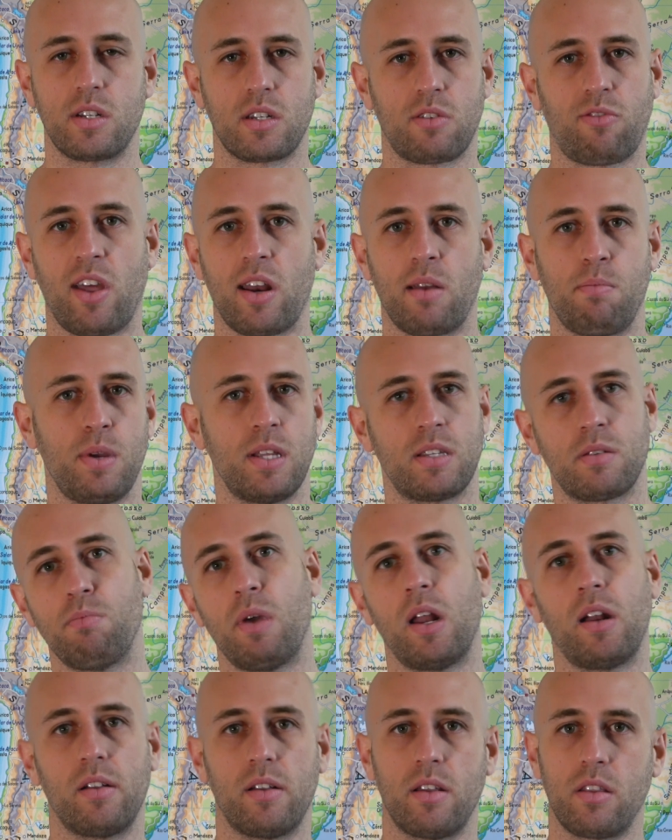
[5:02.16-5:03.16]
just found a piece of
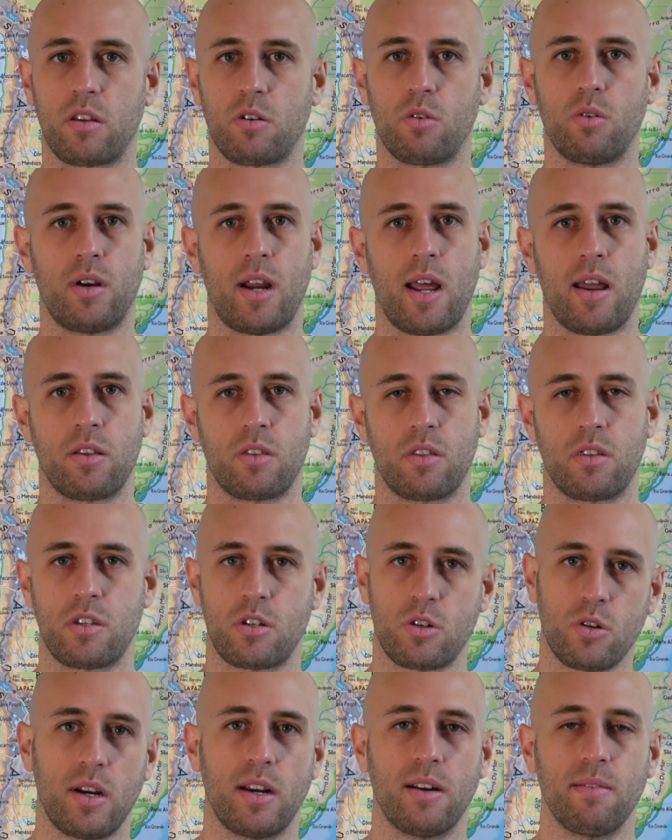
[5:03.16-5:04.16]
metal and threw it out on the
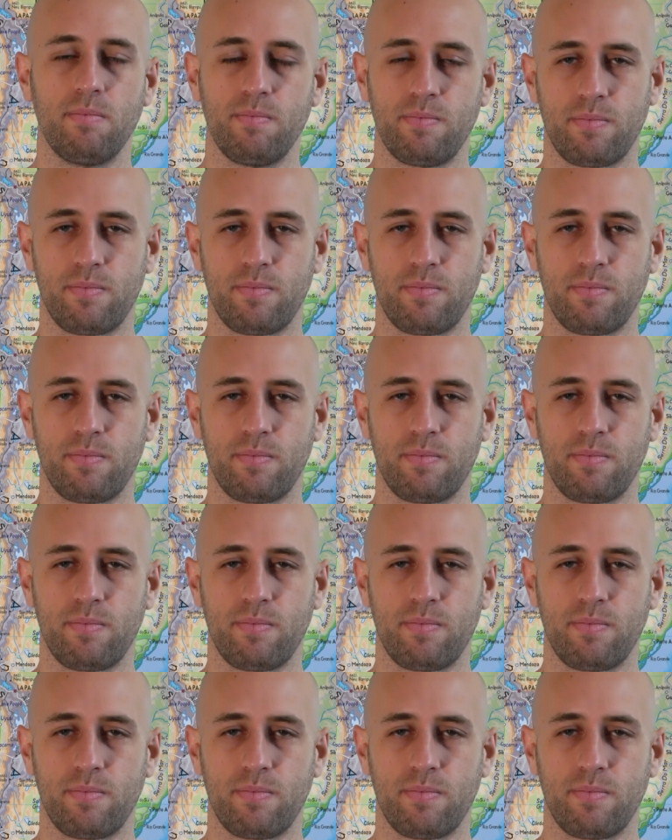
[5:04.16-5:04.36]
street.